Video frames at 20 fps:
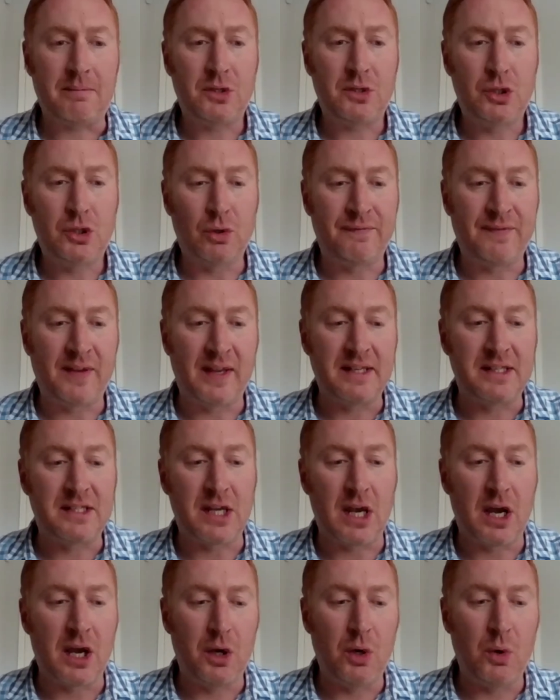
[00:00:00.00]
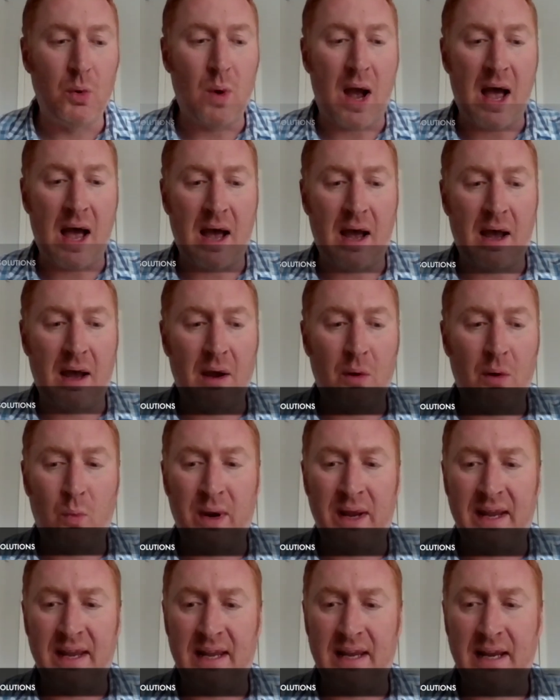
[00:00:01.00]
sure thing. So
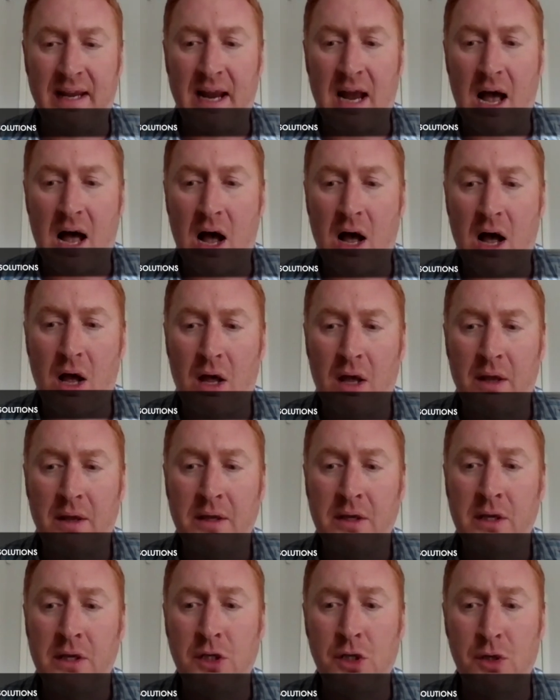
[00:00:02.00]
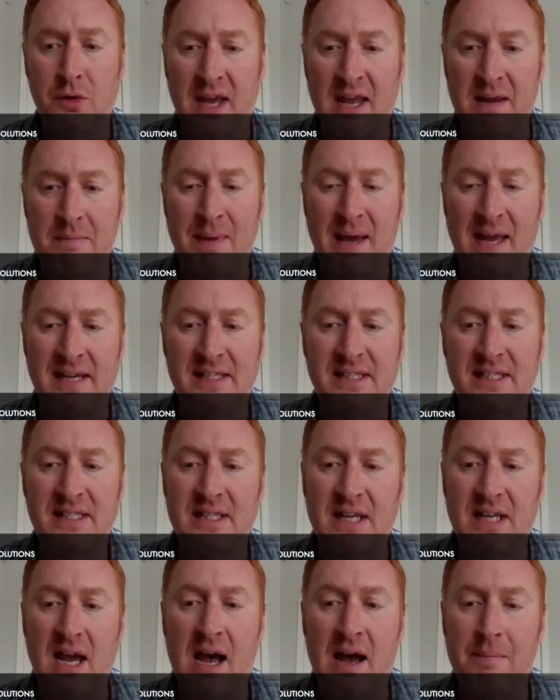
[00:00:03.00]
we are
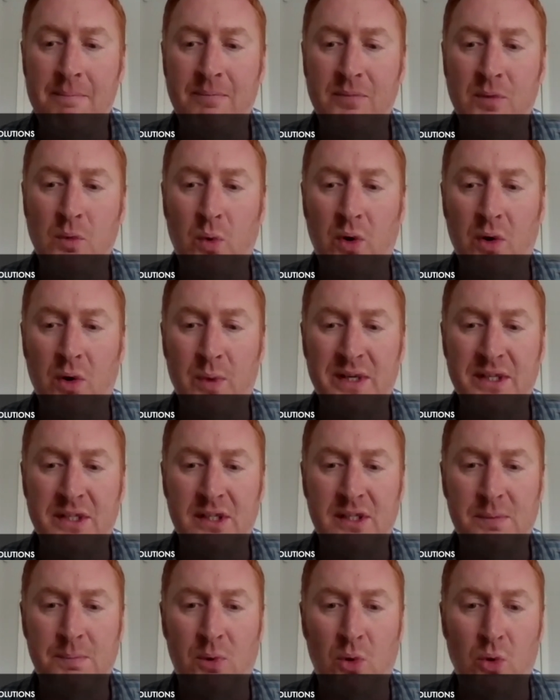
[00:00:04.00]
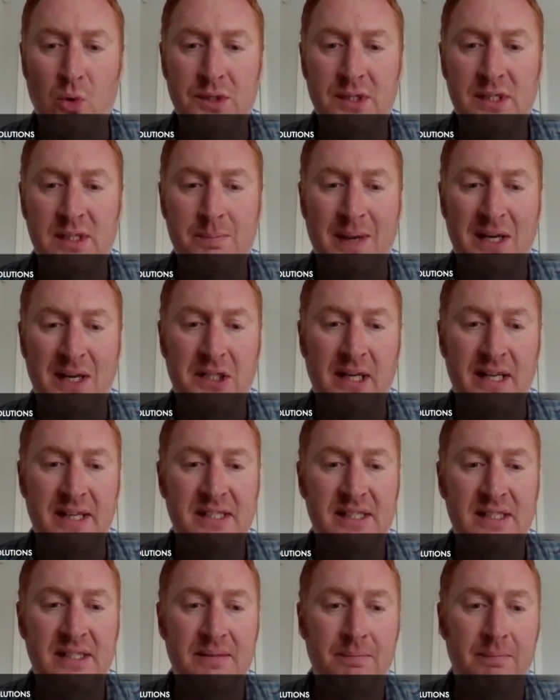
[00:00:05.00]
UK-based. We're a winter sports
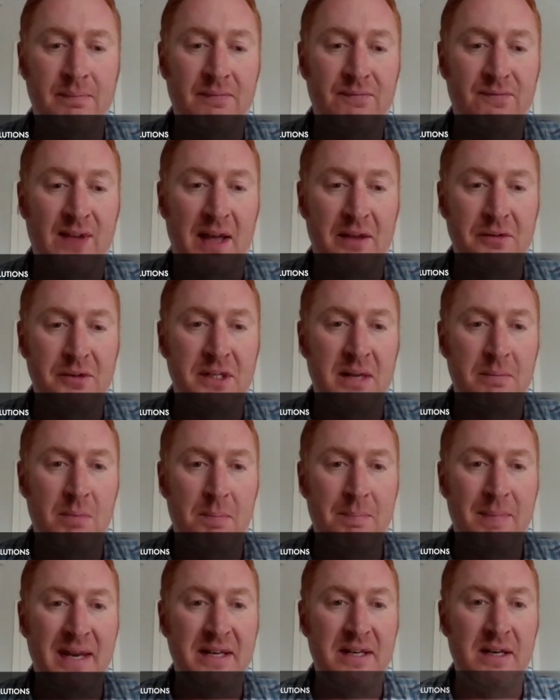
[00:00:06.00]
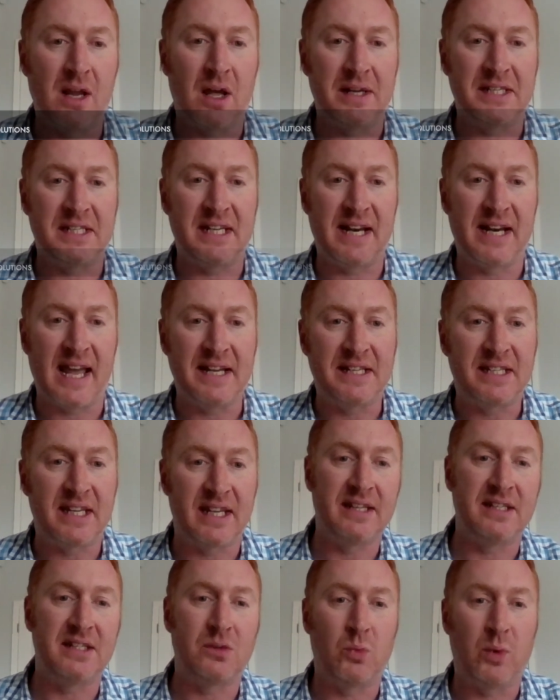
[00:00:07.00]
specialist, founded in the
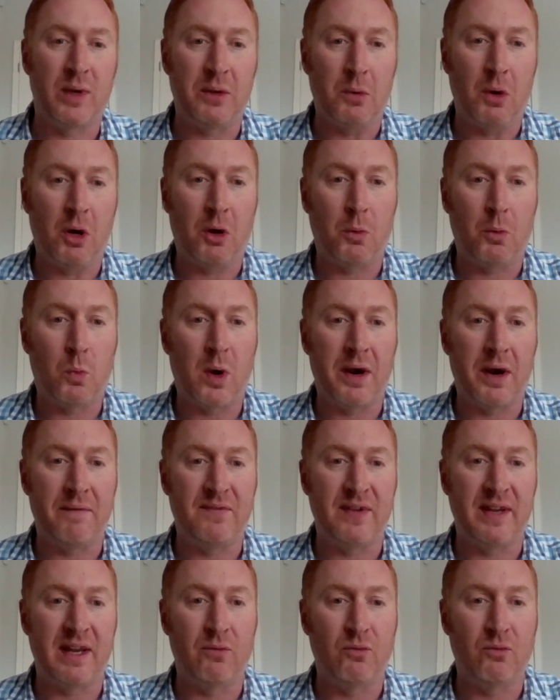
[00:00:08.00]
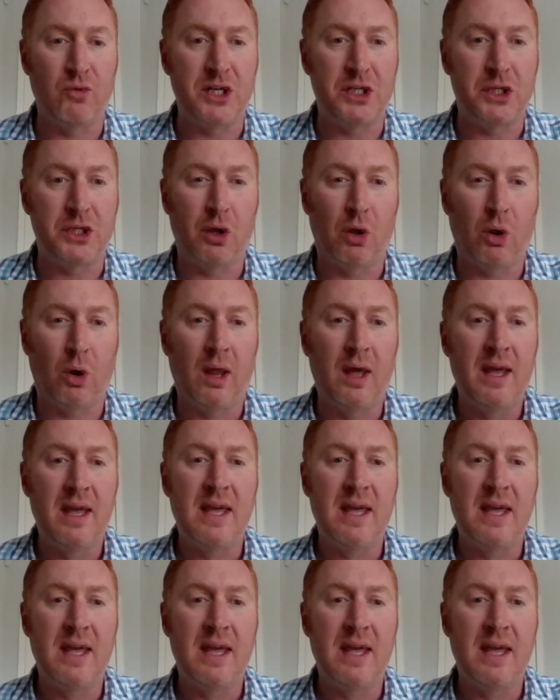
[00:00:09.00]
mid-1980s. We were one of the original